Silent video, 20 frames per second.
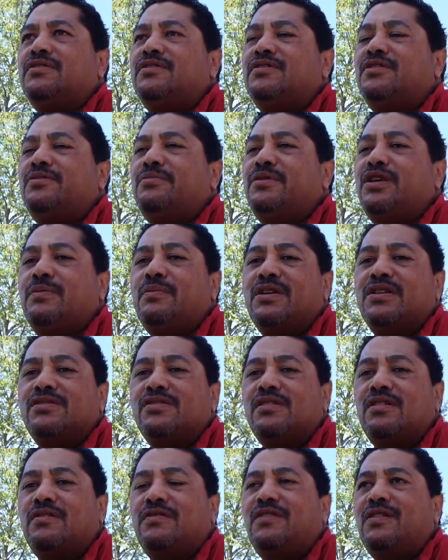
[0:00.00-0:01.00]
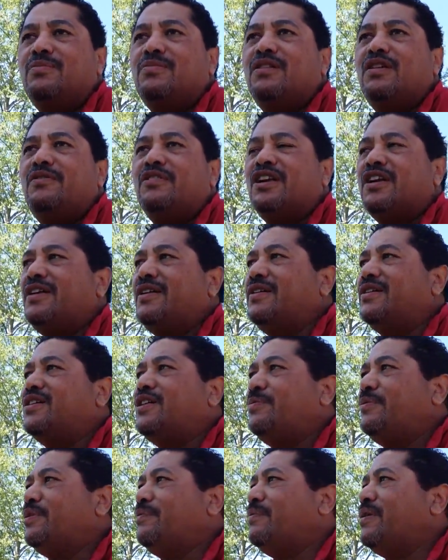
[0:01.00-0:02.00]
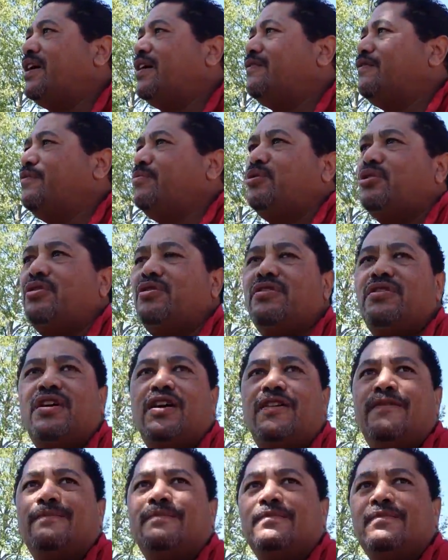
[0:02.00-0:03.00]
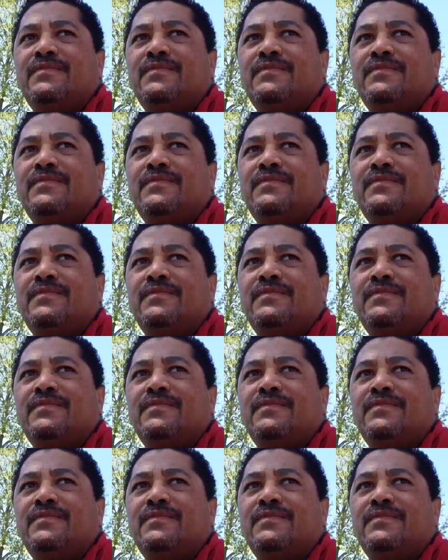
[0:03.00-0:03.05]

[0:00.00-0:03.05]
Me myself, I'm kind of coming back from all of that.